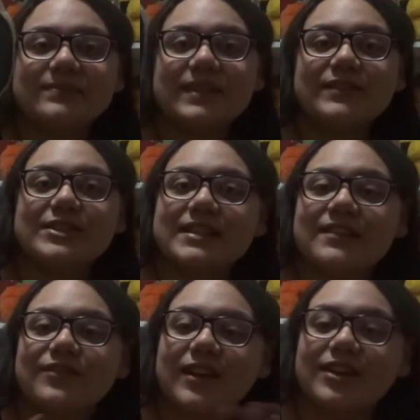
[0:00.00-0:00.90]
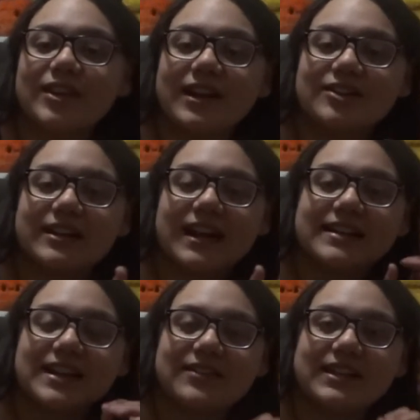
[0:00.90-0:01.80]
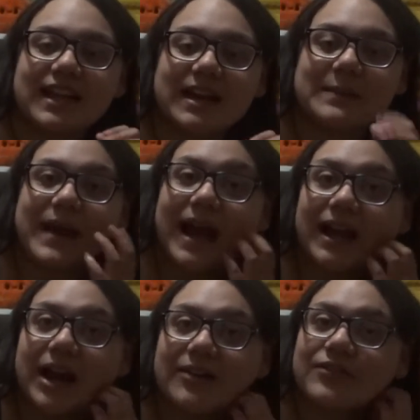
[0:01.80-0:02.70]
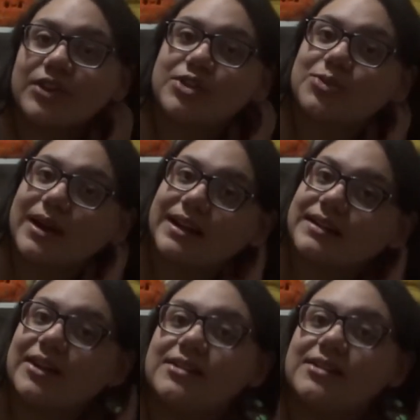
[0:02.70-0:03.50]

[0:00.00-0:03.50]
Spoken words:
If you see him for under 100, I definitely get him. I got him for $20